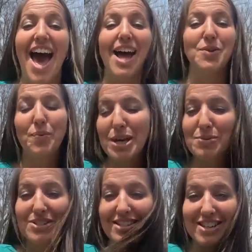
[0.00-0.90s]
and we
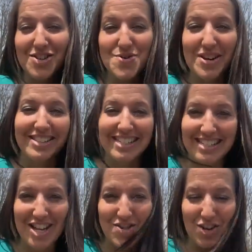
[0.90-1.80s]
will see you at
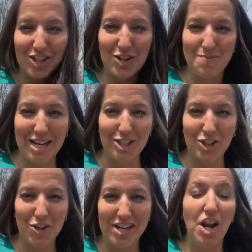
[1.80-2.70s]
1632 Main
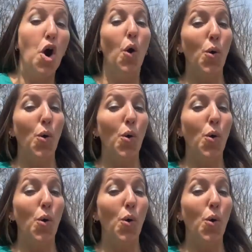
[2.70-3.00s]
Street